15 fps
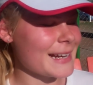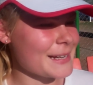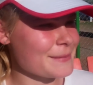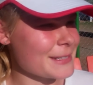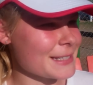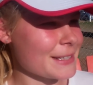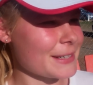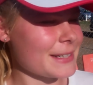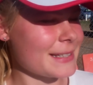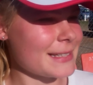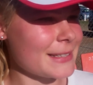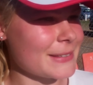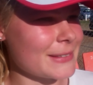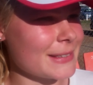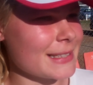name is Kirsty
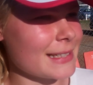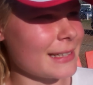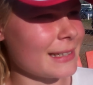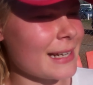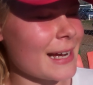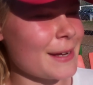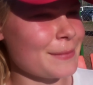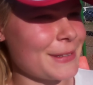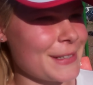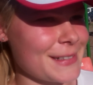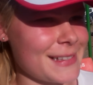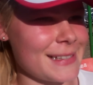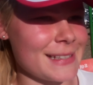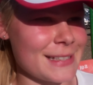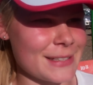Orton. I'm
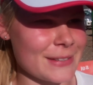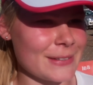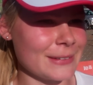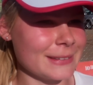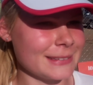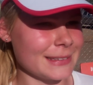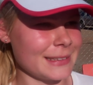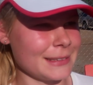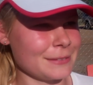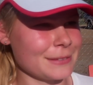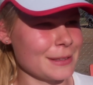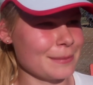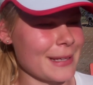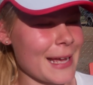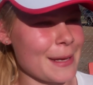13 years old and
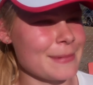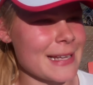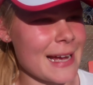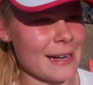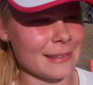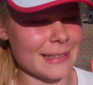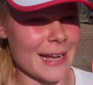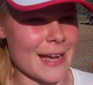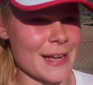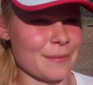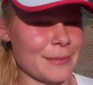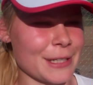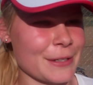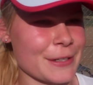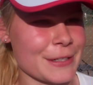from Cape Town, and
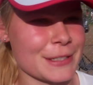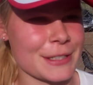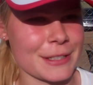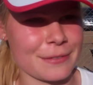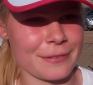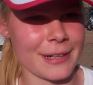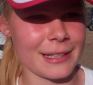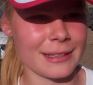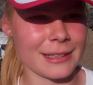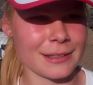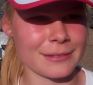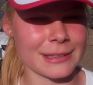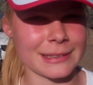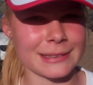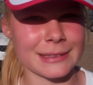my coach is Fred
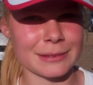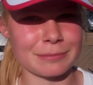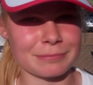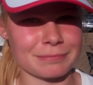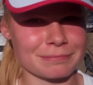Kivitz.